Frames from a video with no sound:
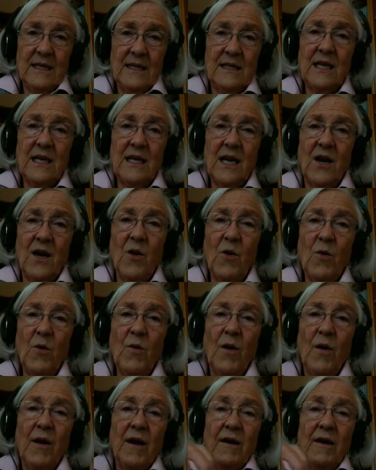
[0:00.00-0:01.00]

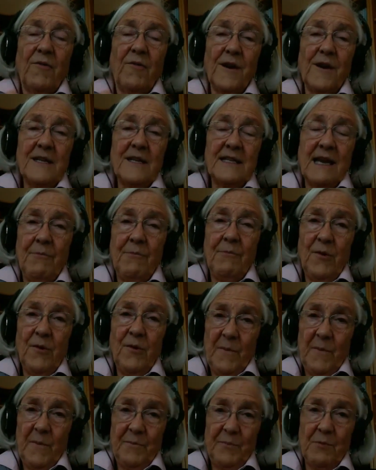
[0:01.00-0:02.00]
So, for
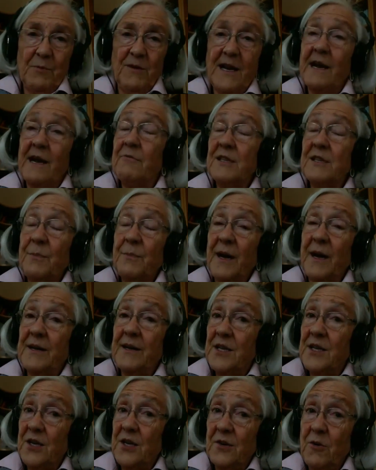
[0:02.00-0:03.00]
example, when I
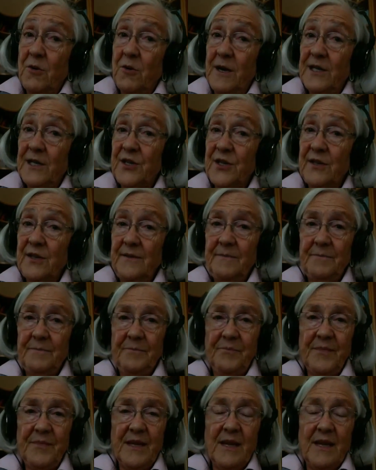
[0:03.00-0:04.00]
respond to your
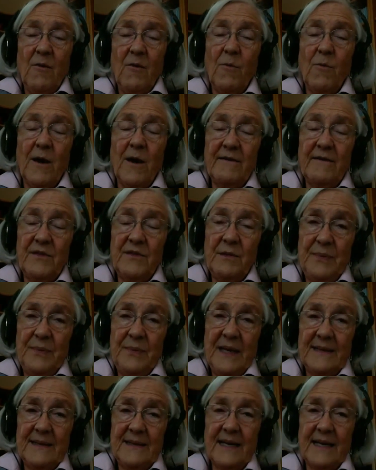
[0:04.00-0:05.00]
question, one of the
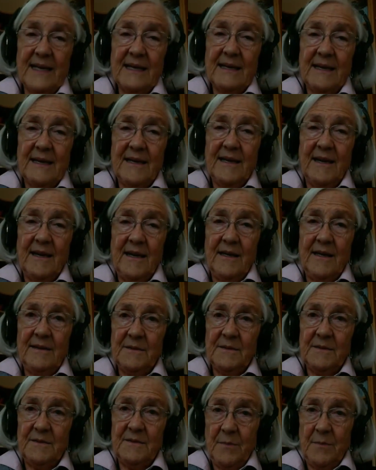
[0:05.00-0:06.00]
basic
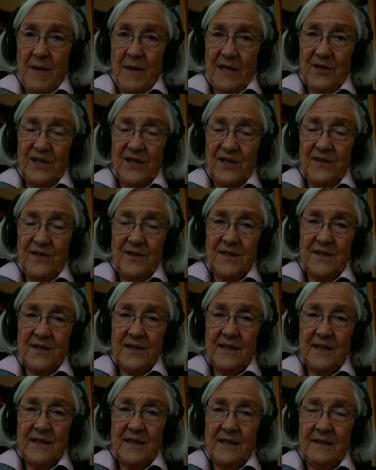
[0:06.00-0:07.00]

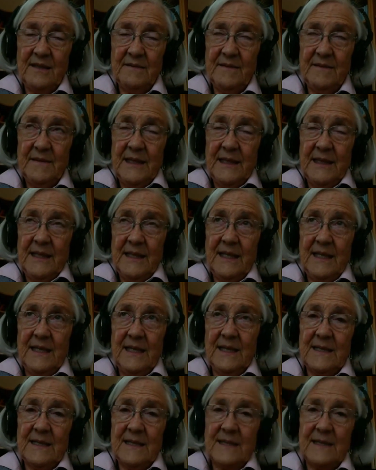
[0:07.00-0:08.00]
dimensions
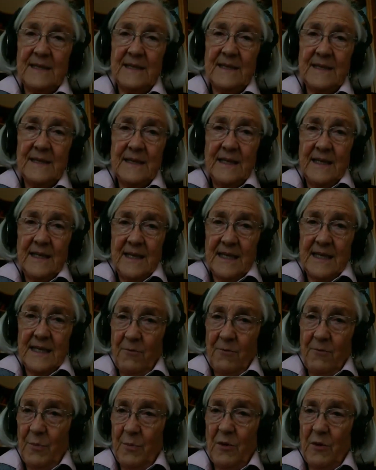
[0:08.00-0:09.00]
is
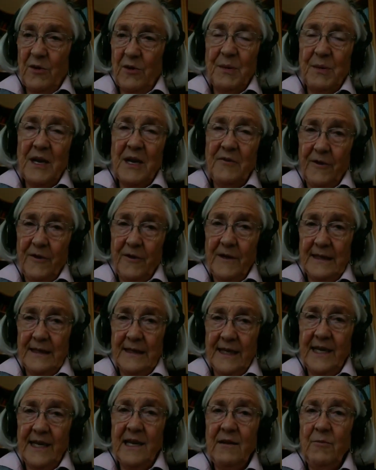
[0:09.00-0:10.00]
that we're both being
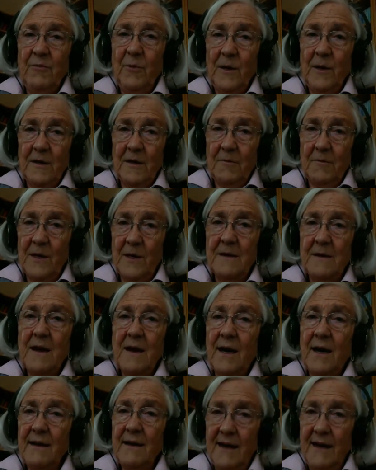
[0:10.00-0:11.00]
friendly. We're
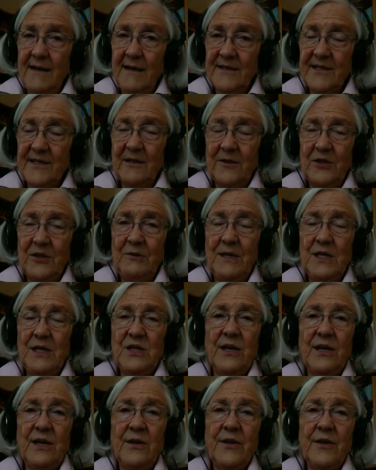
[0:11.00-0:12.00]
not hostile to
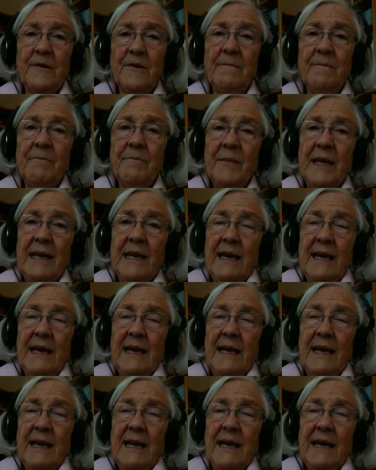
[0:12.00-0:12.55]
each other.